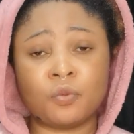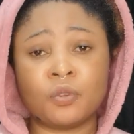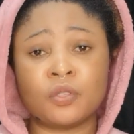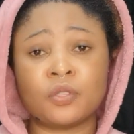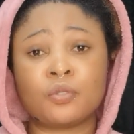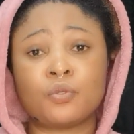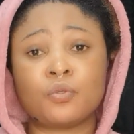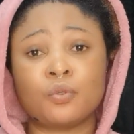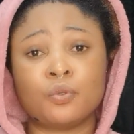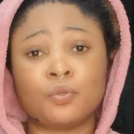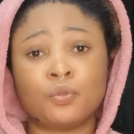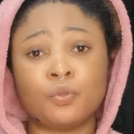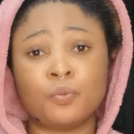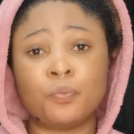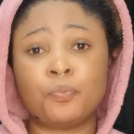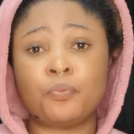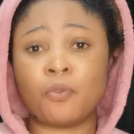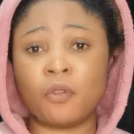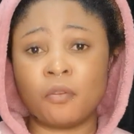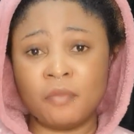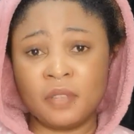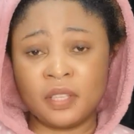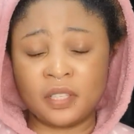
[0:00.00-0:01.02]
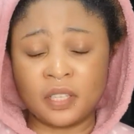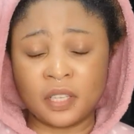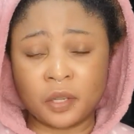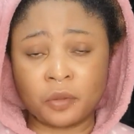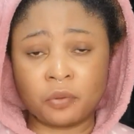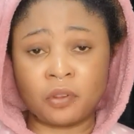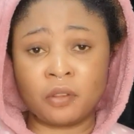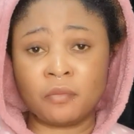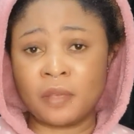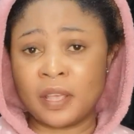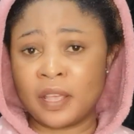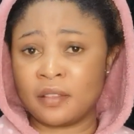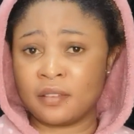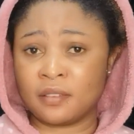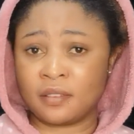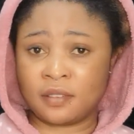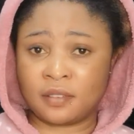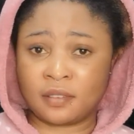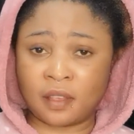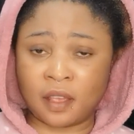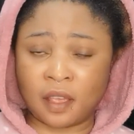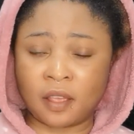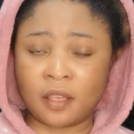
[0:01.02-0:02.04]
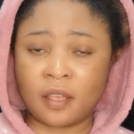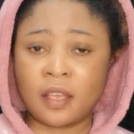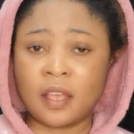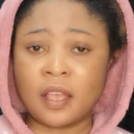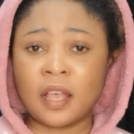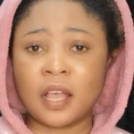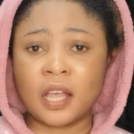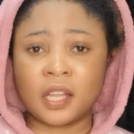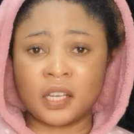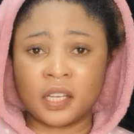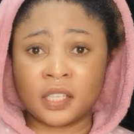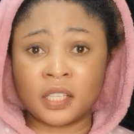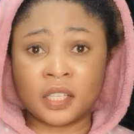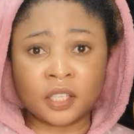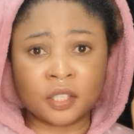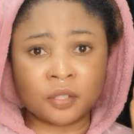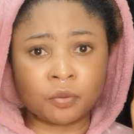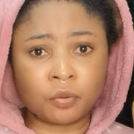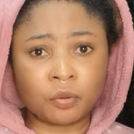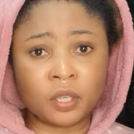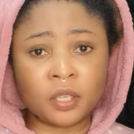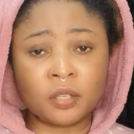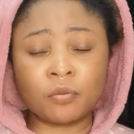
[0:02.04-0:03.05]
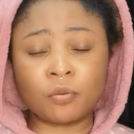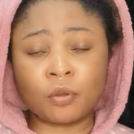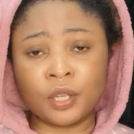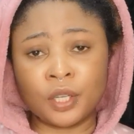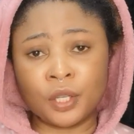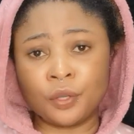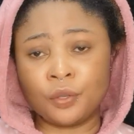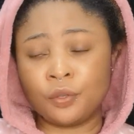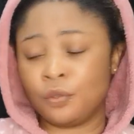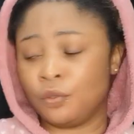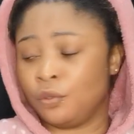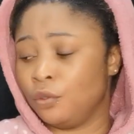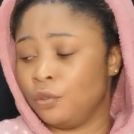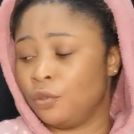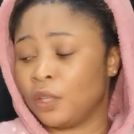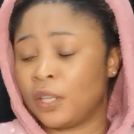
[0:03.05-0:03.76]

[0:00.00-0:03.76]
ones to do promising cream and sell, and it is really, really good.